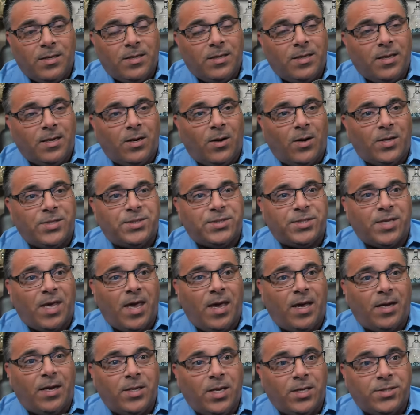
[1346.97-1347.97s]
You know, it's
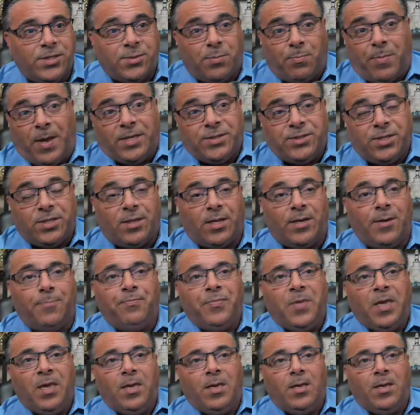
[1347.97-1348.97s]
sad. It's basically,
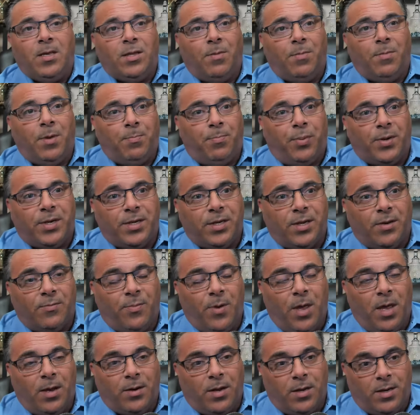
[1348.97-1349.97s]
let me put it
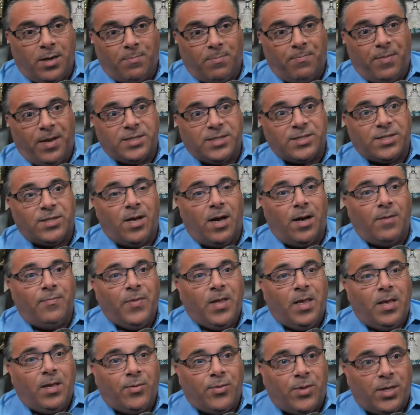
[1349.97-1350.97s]
in a, in a baseline.
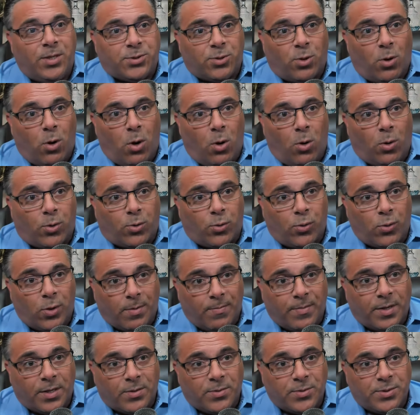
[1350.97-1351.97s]
These are all
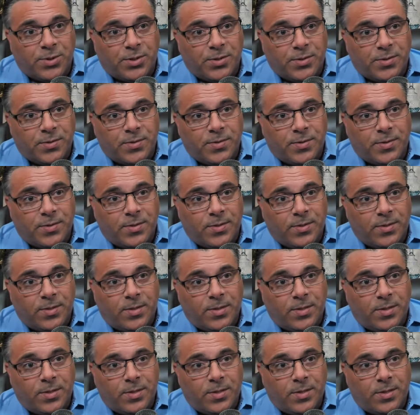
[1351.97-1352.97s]
criminals.
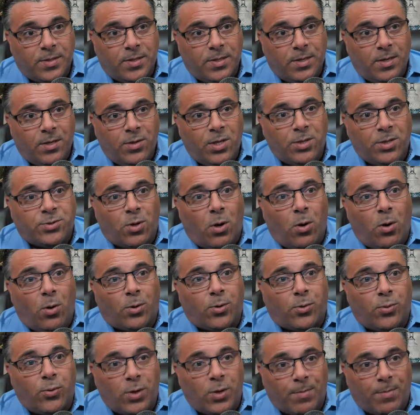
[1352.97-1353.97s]
These are all
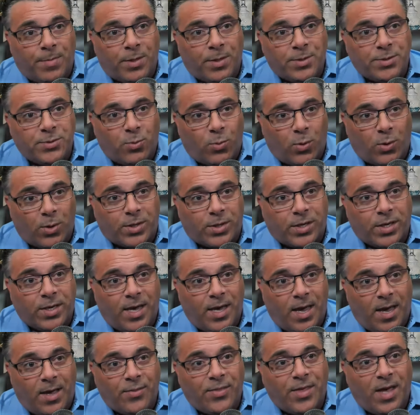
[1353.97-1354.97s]
criminals
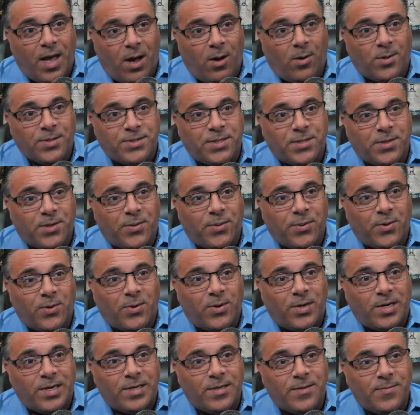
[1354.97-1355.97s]
working at the housing
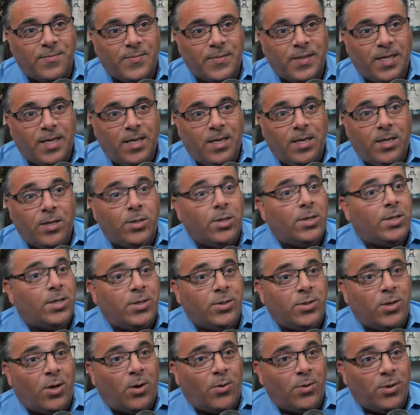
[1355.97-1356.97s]
authority. You
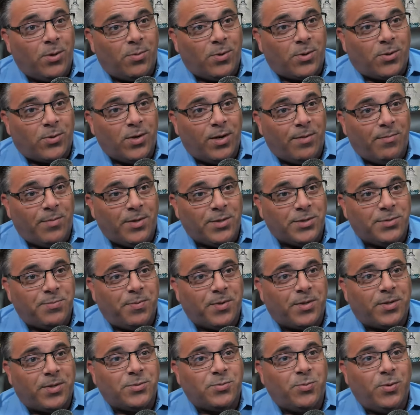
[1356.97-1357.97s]
didn't know there were criminals
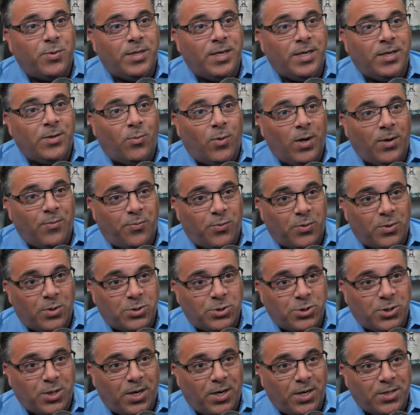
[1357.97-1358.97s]
because we need to wait for a
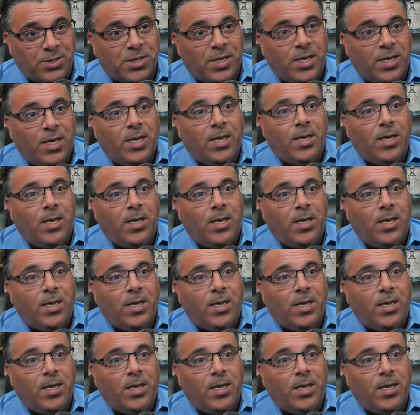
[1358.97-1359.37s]
judge